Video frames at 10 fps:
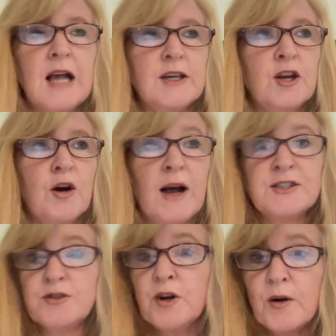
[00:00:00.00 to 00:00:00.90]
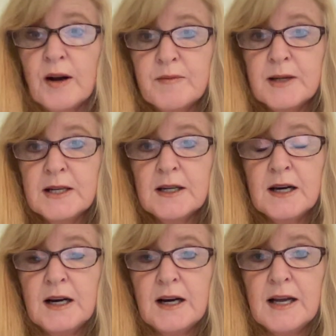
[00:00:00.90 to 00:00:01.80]
as you know, I've been
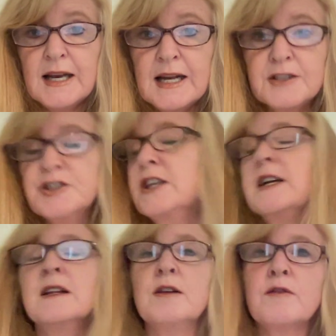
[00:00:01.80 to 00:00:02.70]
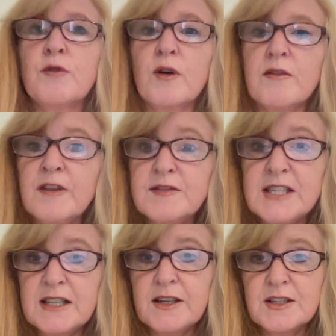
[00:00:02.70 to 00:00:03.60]
an energy healer for
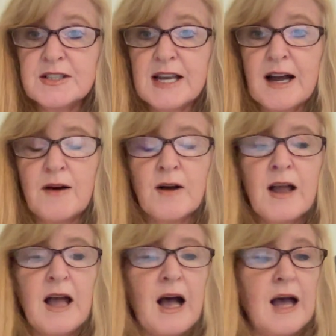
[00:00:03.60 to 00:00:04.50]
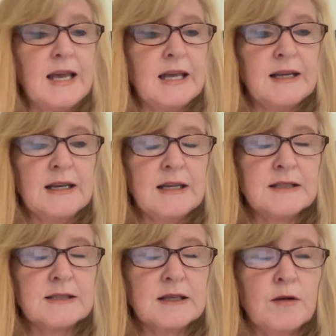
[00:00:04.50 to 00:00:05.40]
15 years now. It
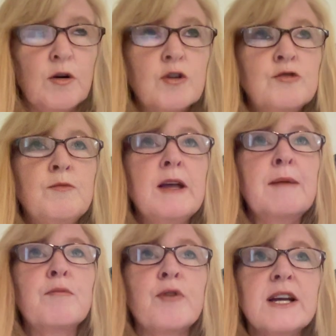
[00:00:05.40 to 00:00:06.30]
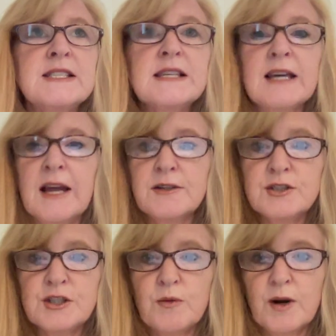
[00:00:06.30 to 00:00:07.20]
is embracing
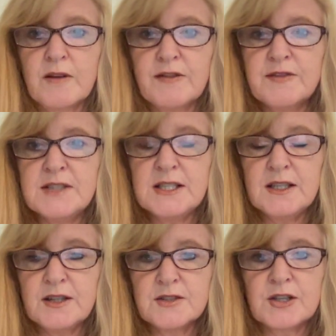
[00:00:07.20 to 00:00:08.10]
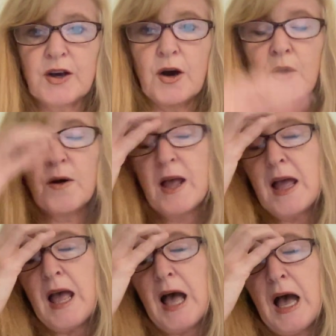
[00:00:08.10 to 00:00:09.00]
energy work 15 years ago.
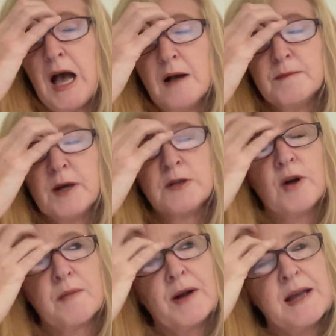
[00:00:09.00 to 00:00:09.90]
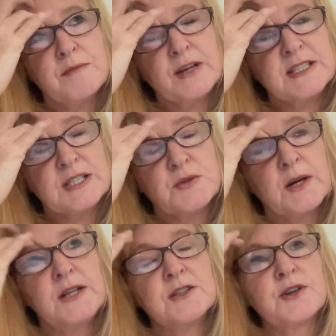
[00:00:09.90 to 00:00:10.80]
No, I probably embraced it 20
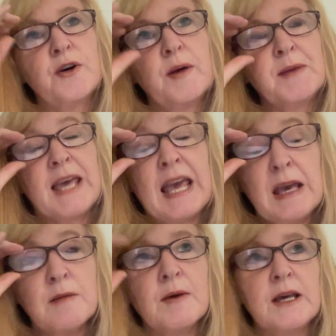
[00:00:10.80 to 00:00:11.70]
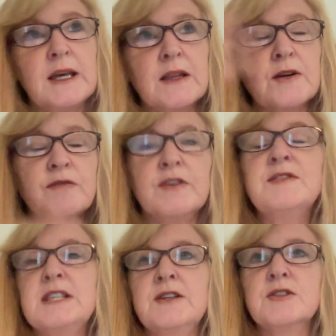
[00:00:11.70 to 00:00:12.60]
years ago. I became a healer
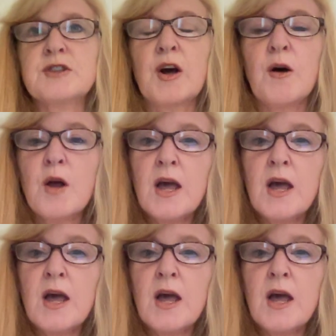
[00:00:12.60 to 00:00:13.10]
15 years ago.